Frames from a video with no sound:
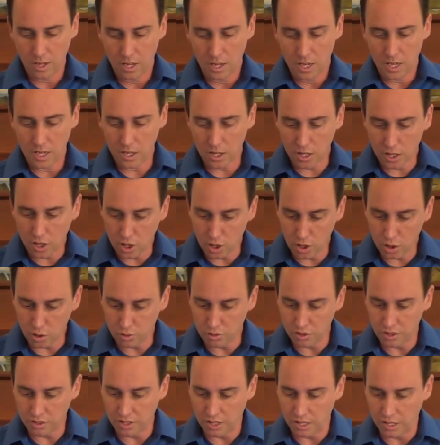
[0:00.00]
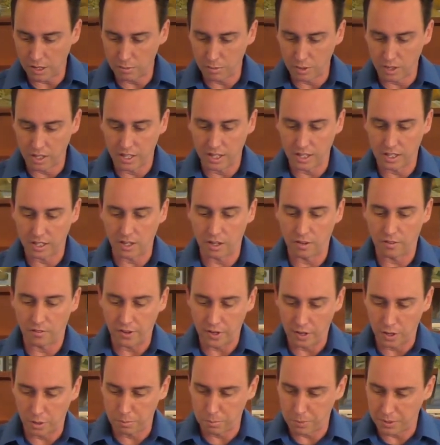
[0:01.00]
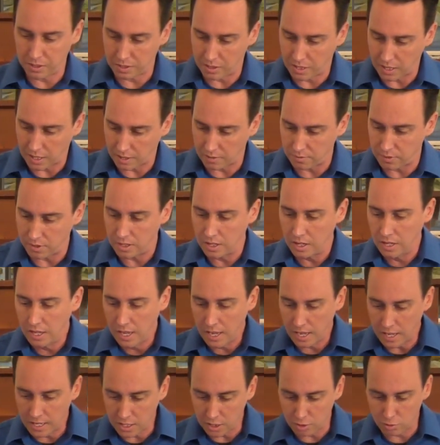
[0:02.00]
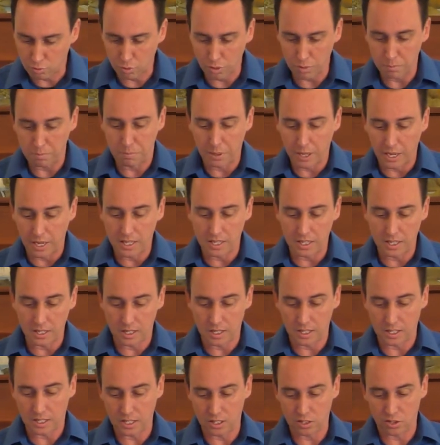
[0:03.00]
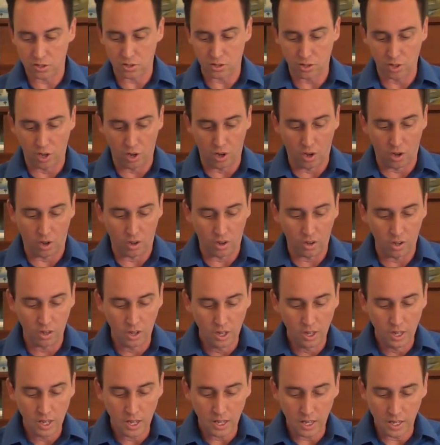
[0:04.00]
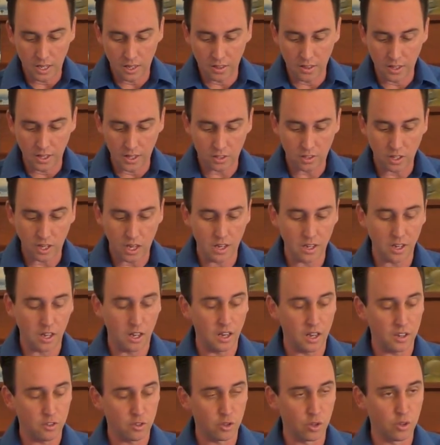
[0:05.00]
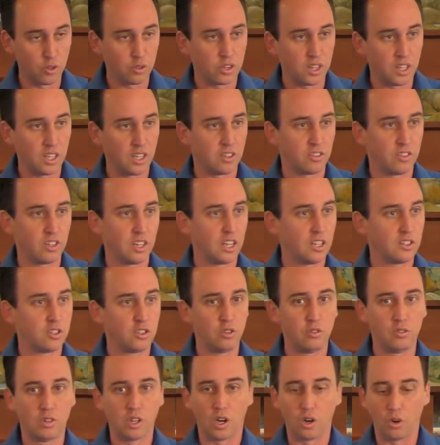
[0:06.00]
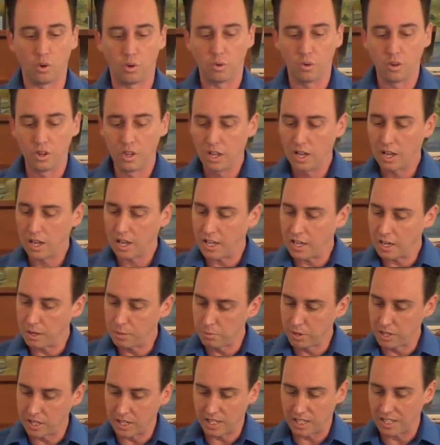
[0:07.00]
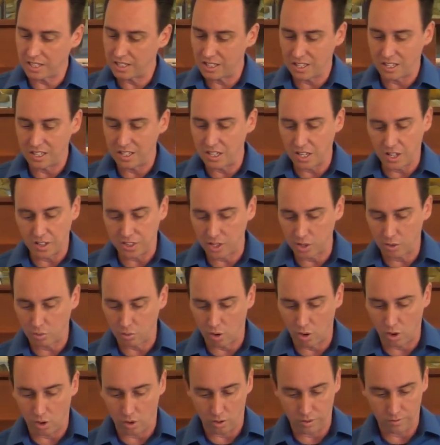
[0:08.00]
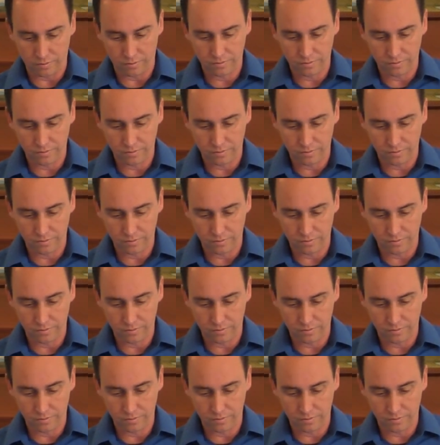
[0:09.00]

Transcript: He accuses Ahimelech of helping David in his rebellion against Saul in this. And the truth is, and as you know, Ahimelech had done nothing wrong.